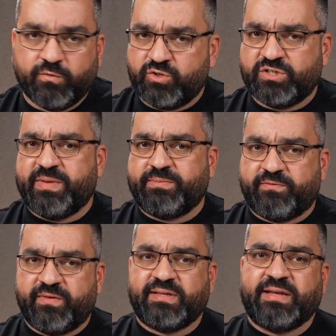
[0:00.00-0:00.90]
which is my
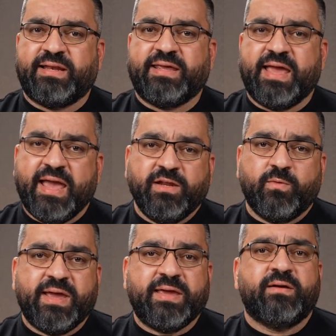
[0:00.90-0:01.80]
preferred N L E
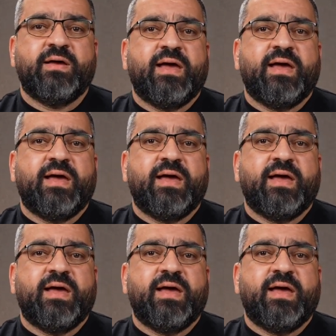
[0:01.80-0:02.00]
anyway,